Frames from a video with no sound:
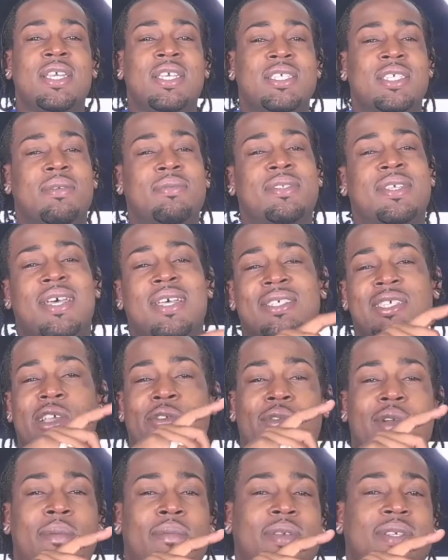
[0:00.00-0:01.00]
Sometimes they
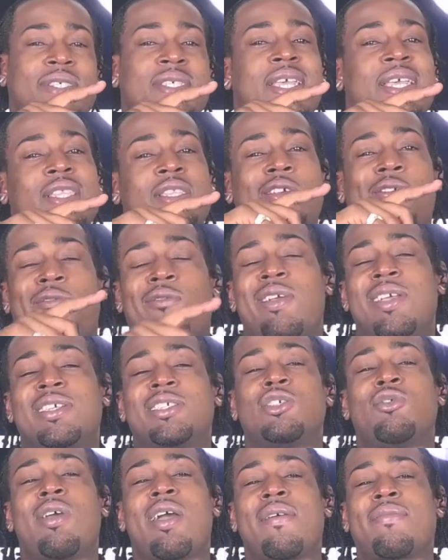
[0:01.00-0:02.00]
represent the risks
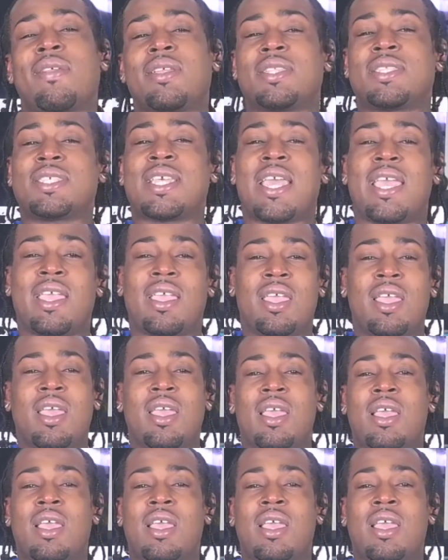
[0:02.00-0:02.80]
you have to take.